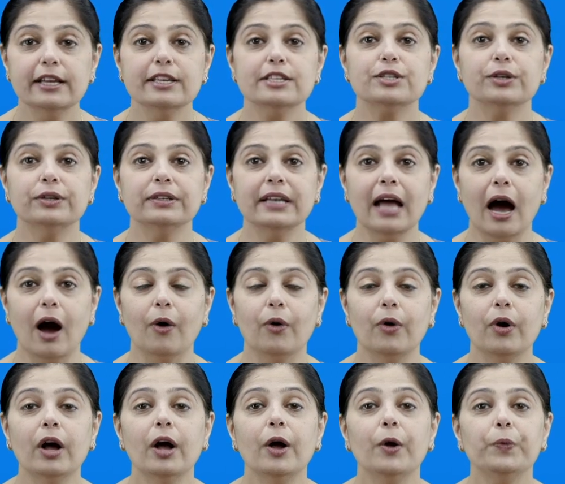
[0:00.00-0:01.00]
So now
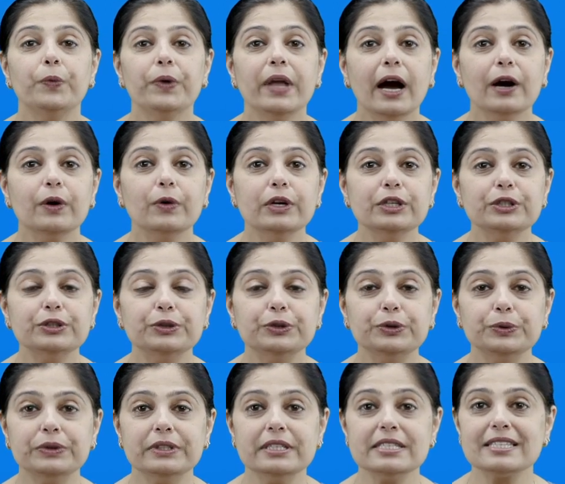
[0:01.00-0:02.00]
we are going to
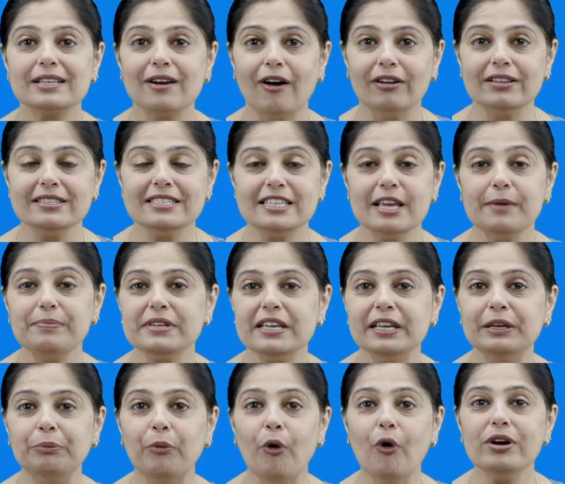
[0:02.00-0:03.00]
do this concept
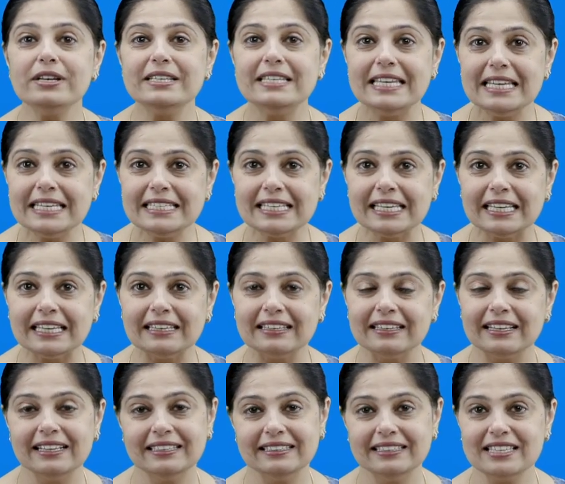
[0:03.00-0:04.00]
in more detail
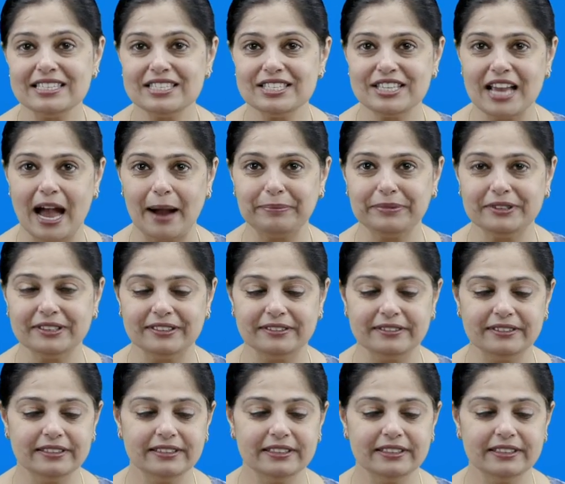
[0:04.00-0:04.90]
in this chapter.